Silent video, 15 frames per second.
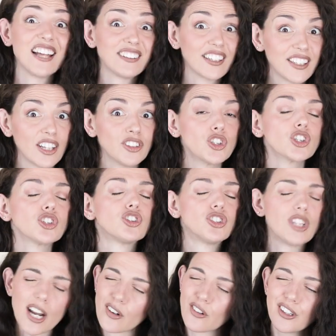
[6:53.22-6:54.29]
And another
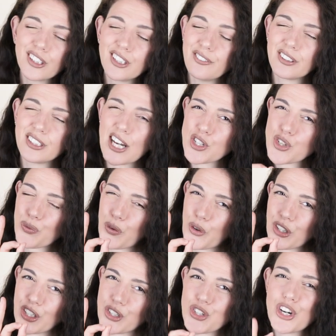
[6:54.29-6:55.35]
decorative touch
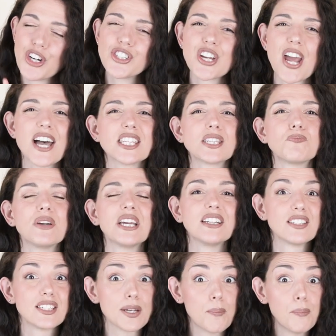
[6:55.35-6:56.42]
for the church has
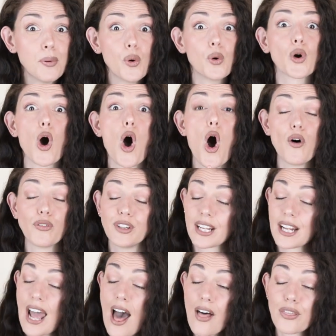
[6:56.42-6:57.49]
been the book of
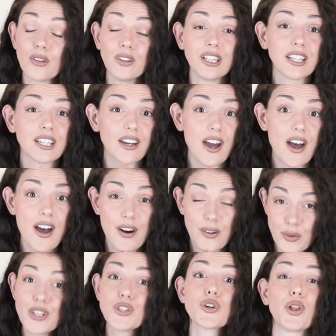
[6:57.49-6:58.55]
the Catholic
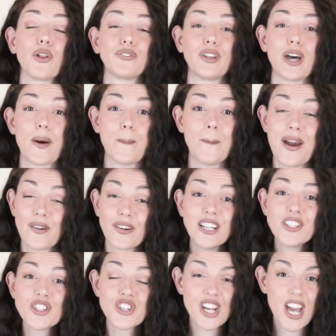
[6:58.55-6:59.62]
ritual of the
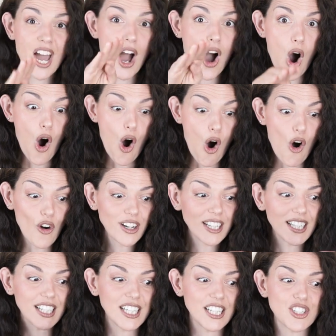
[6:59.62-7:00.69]
marriage
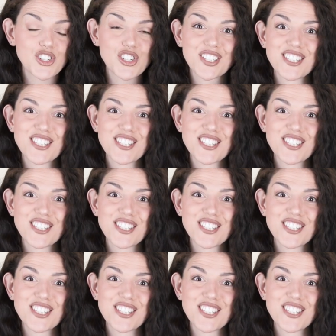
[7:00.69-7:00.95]
on each